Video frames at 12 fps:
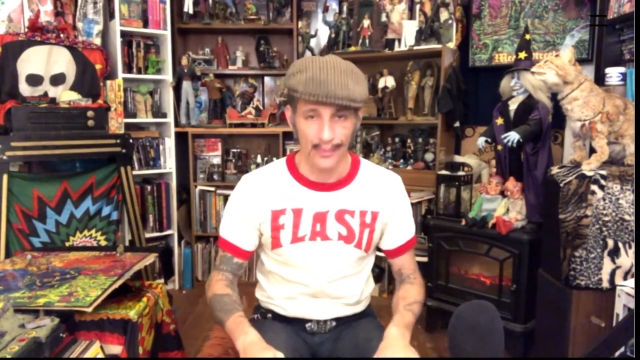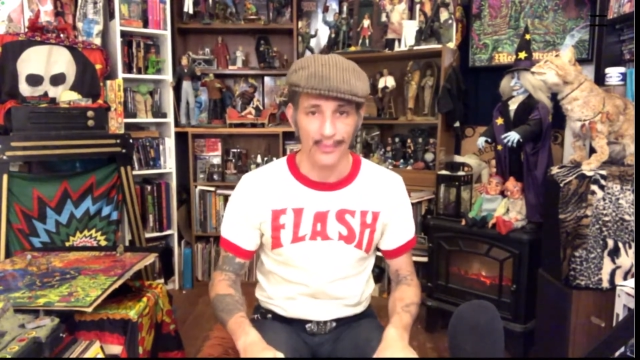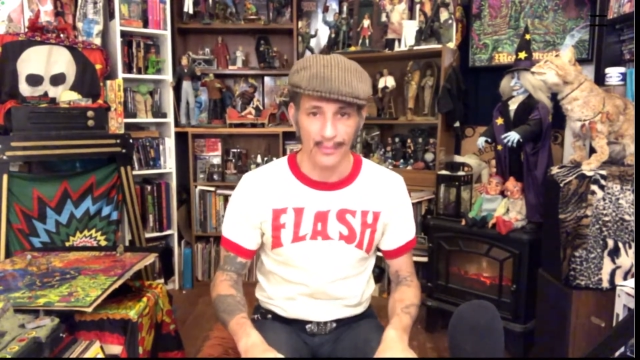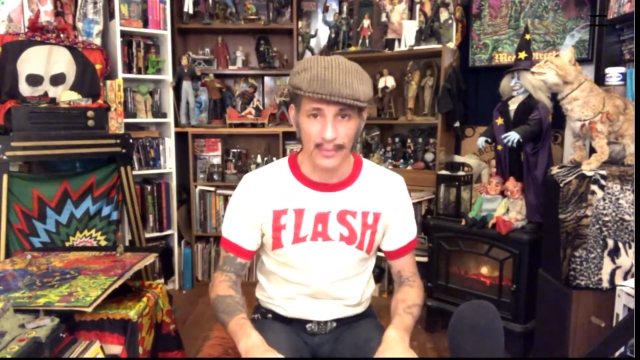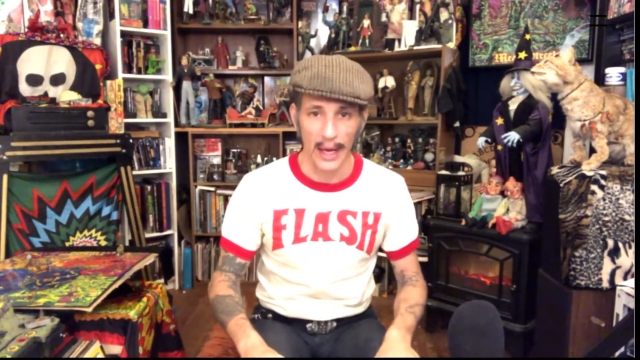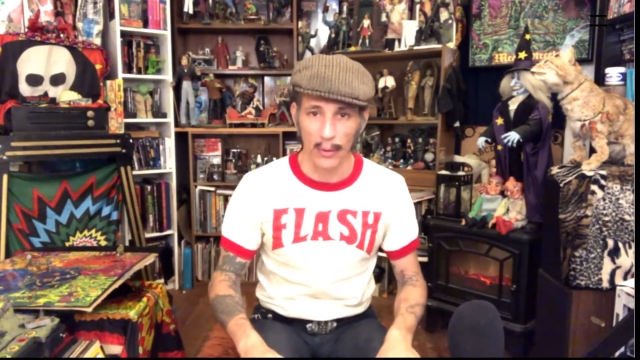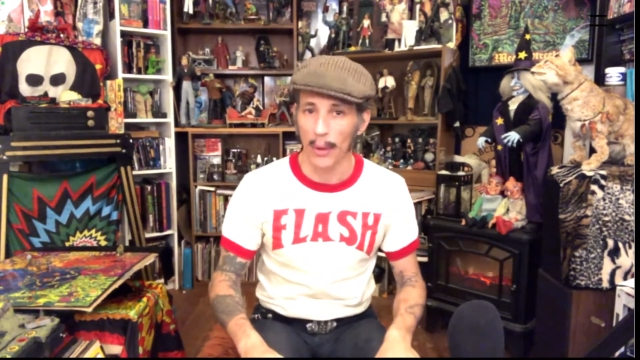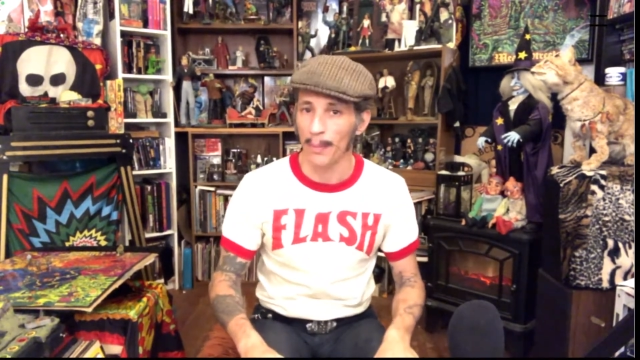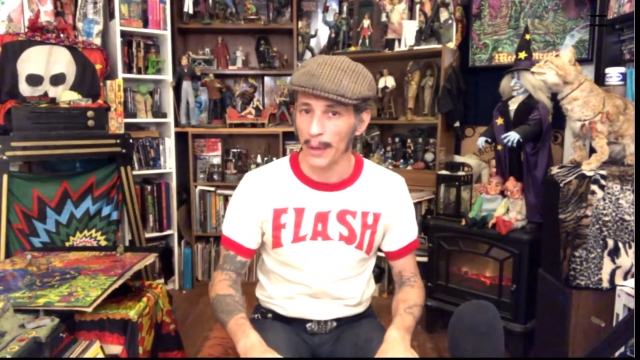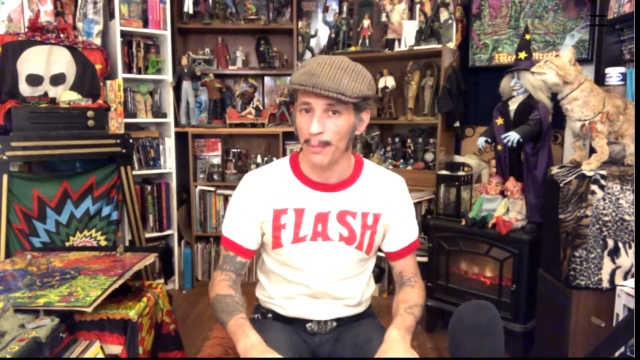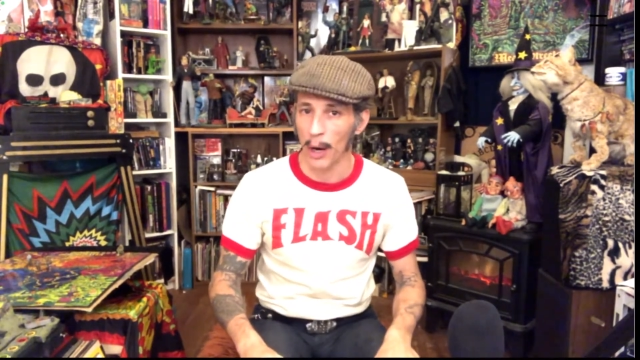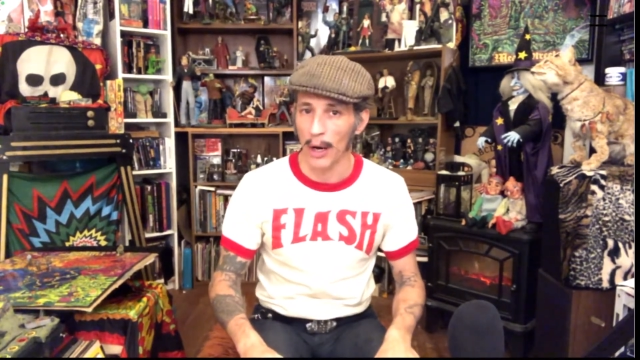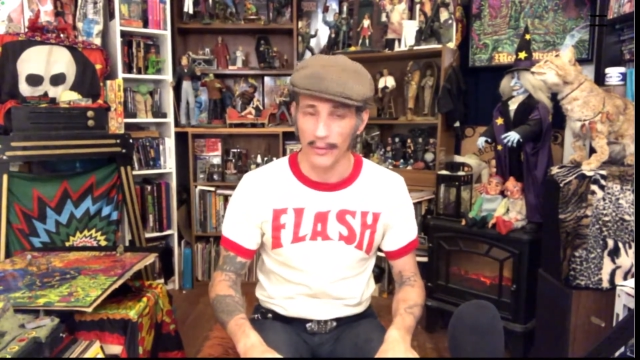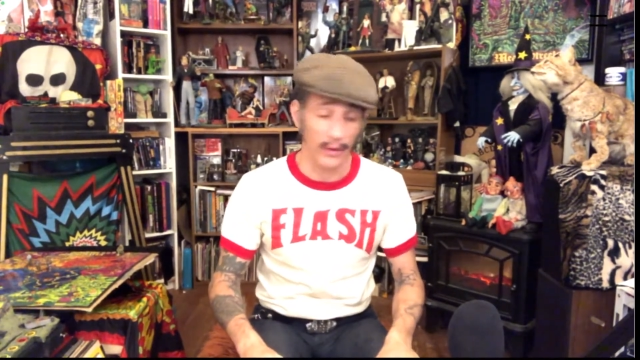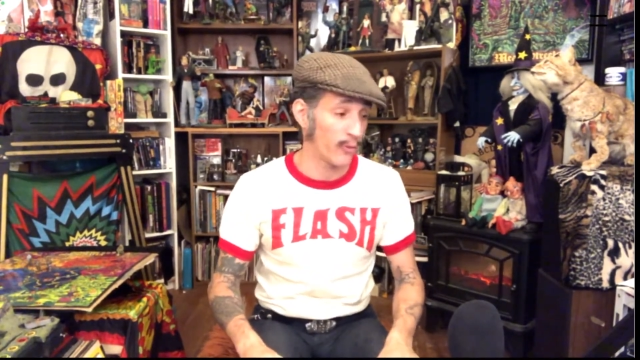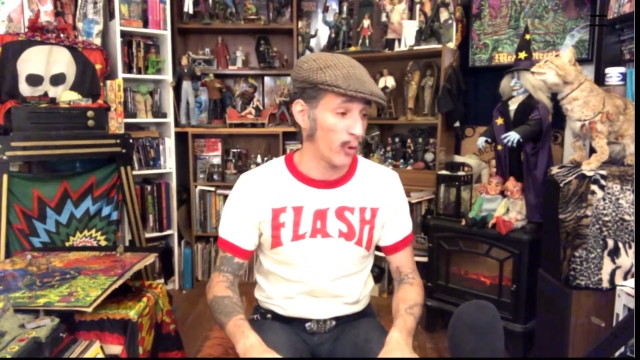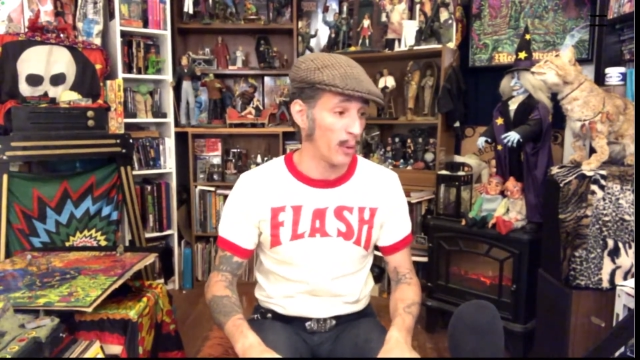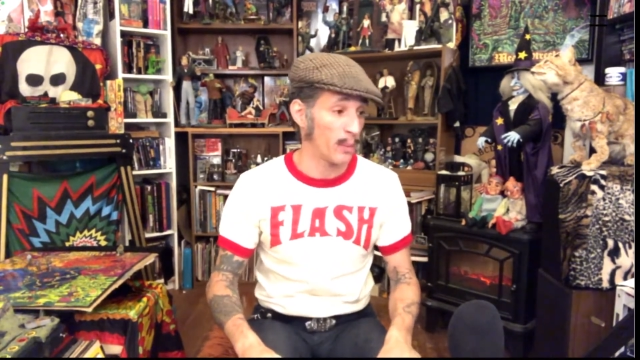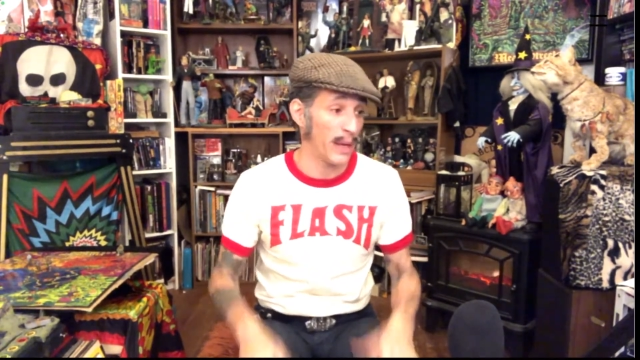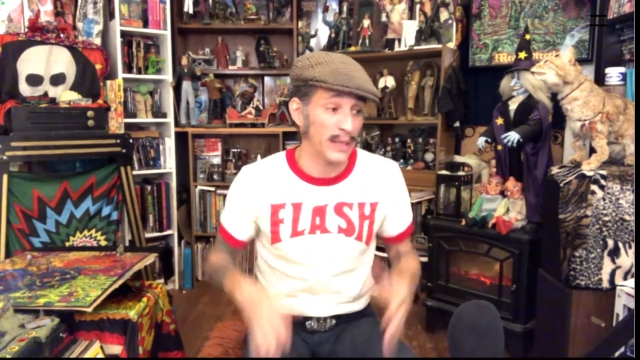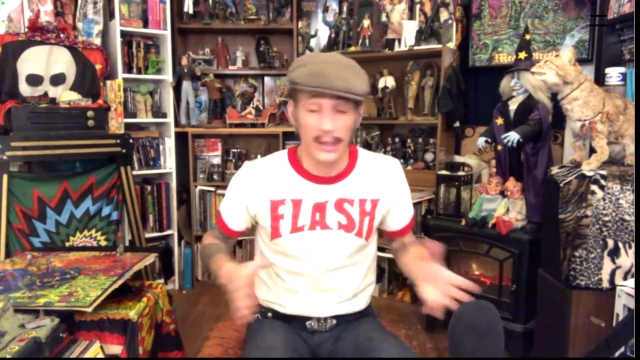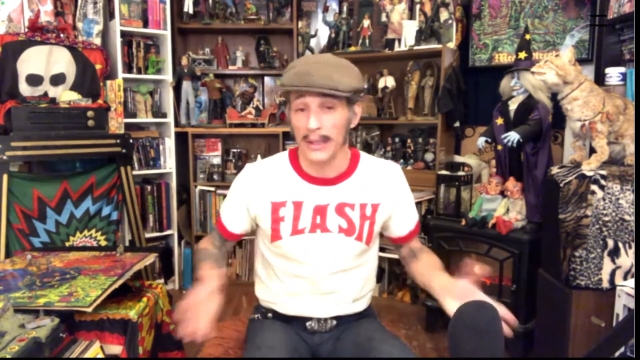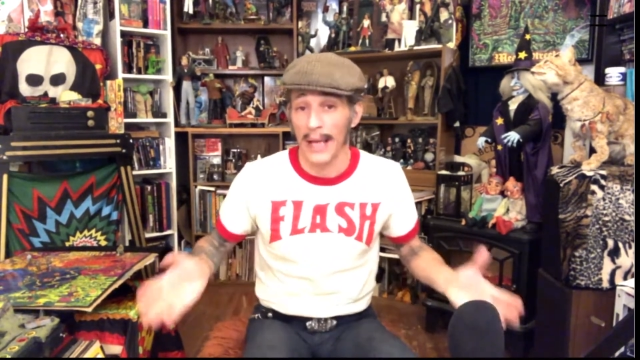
they were a big part of it for me. Basically,